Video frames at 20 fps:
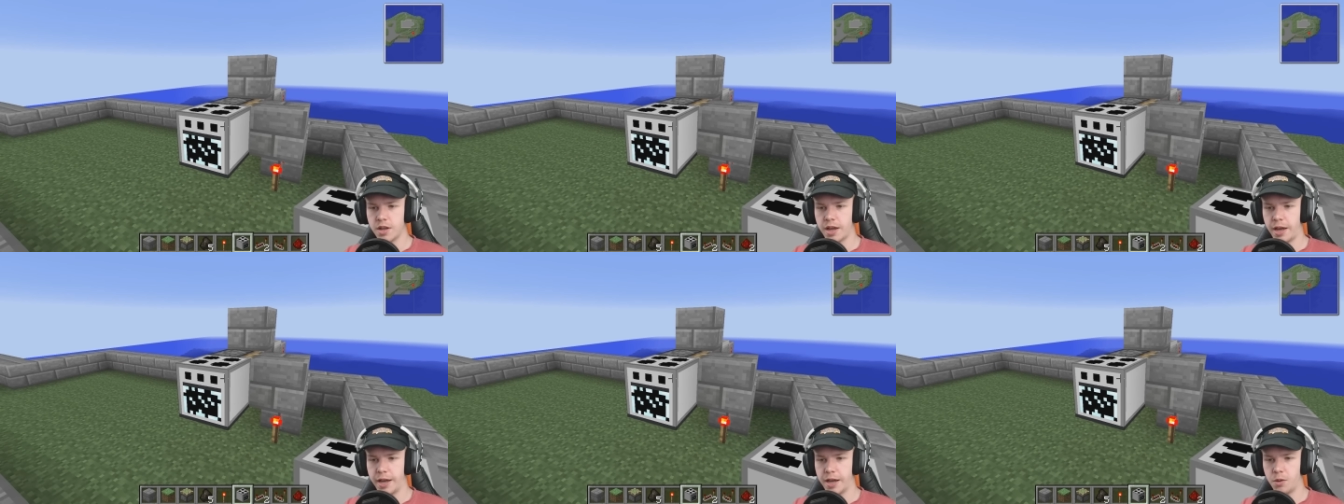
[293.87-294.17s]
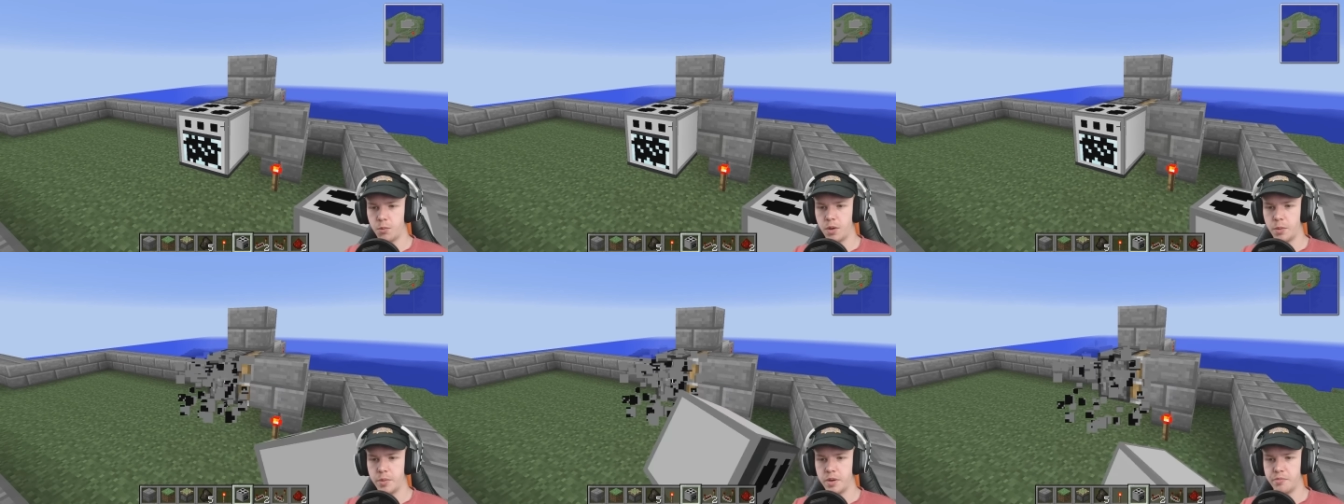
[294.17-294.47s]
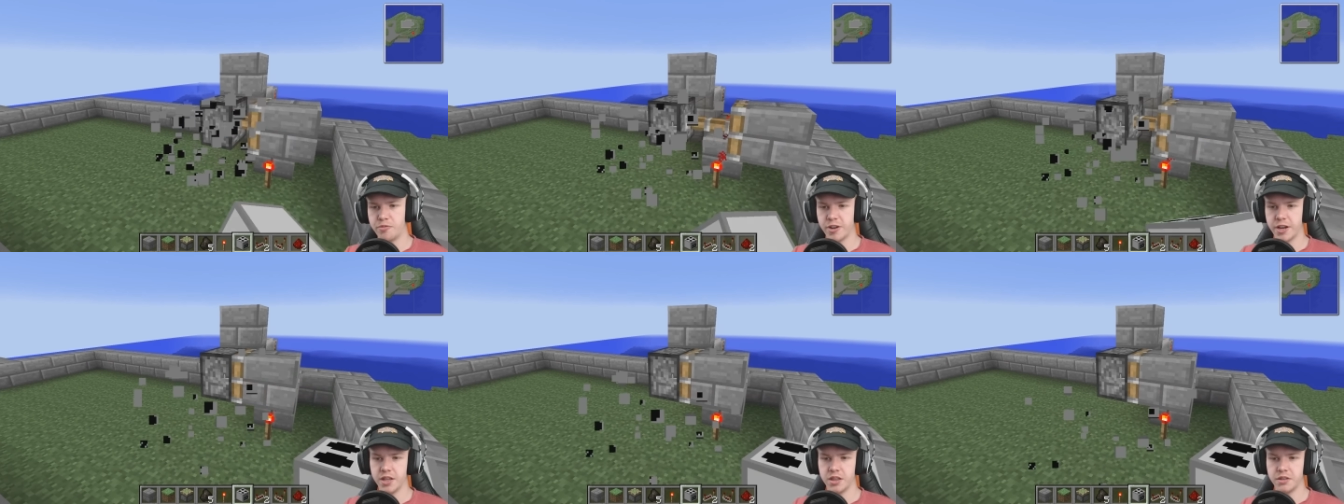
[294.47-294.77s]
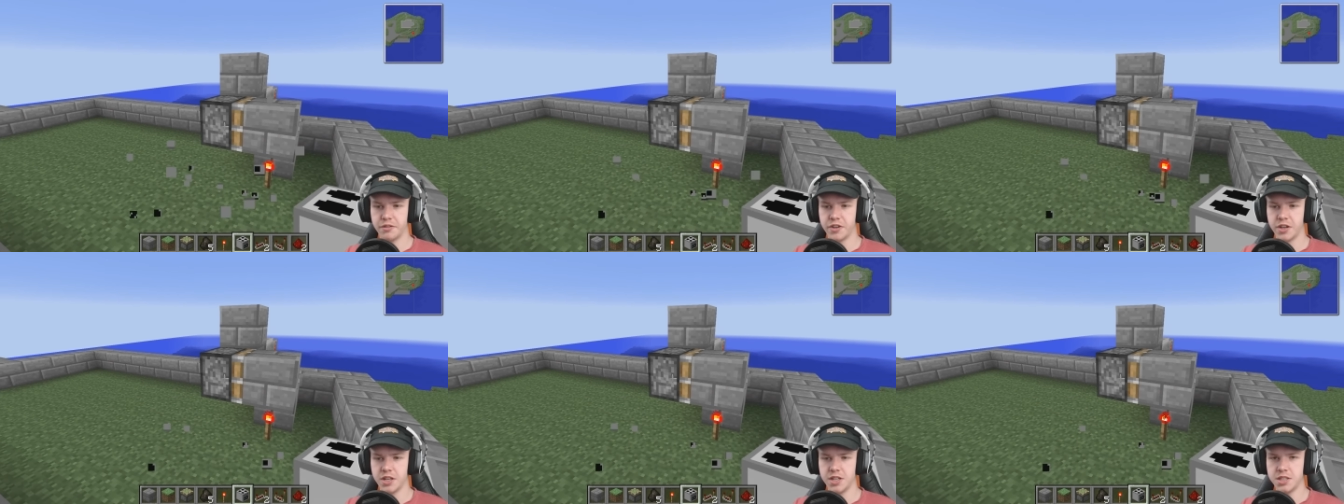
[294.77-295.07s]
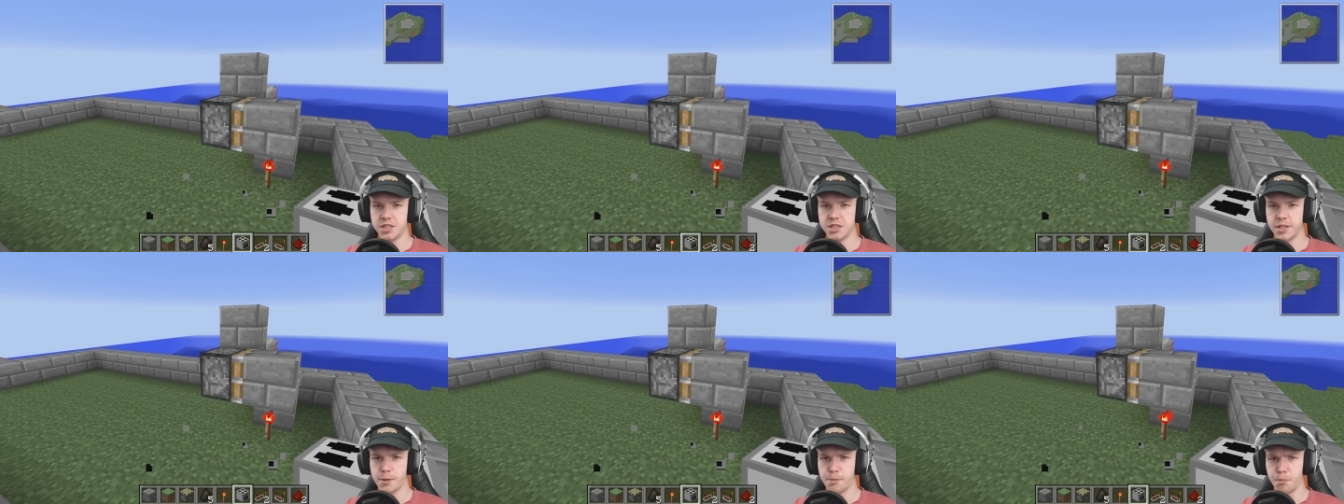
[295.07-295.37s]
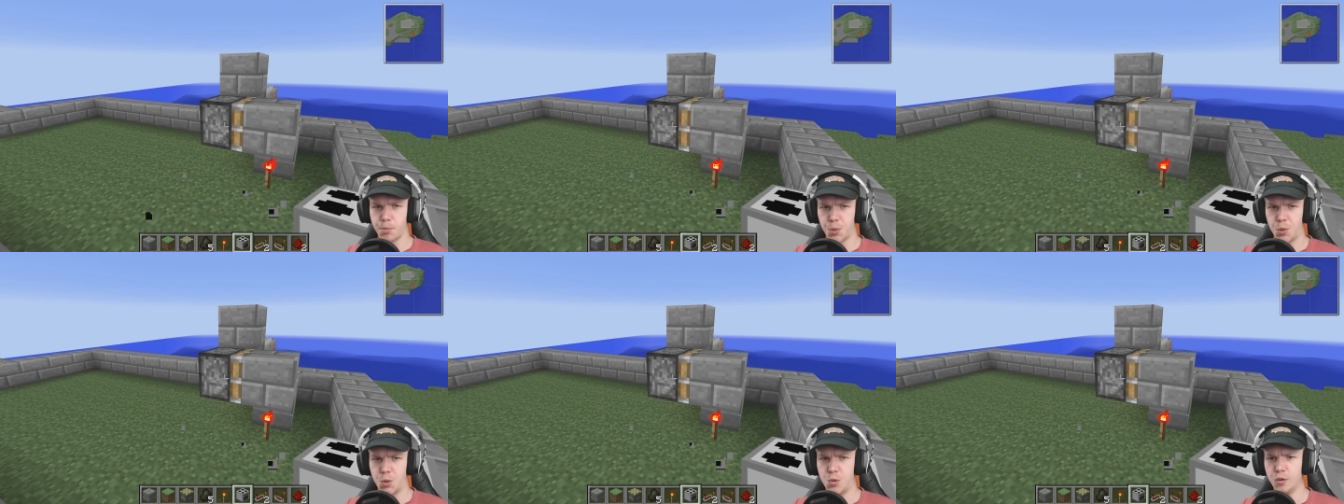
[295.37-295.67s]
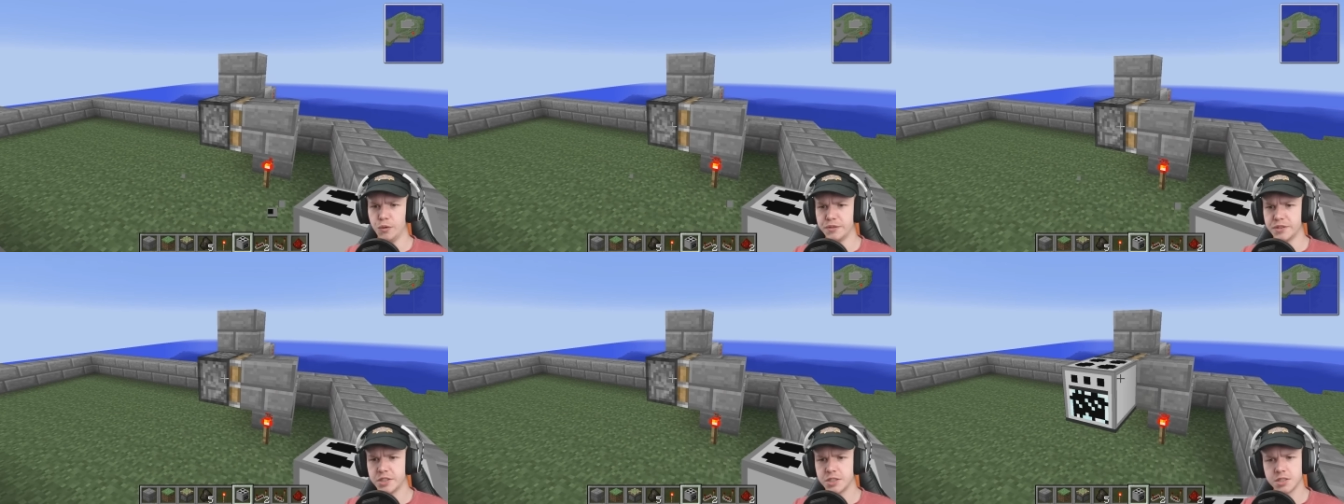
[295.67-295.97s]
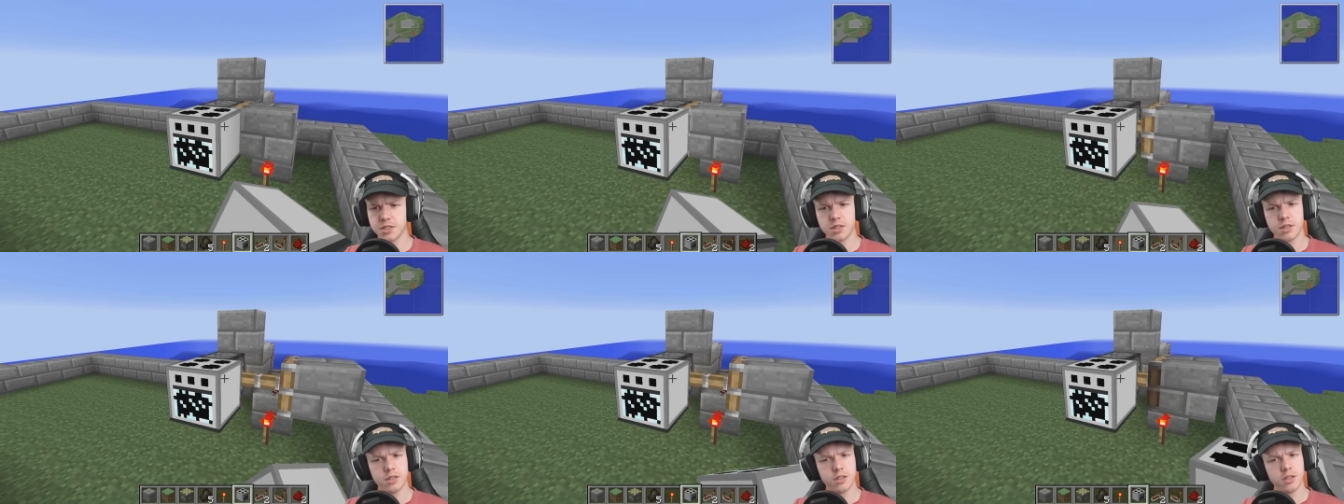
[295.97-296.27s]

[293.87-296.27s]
And when we break the furnace, it moves.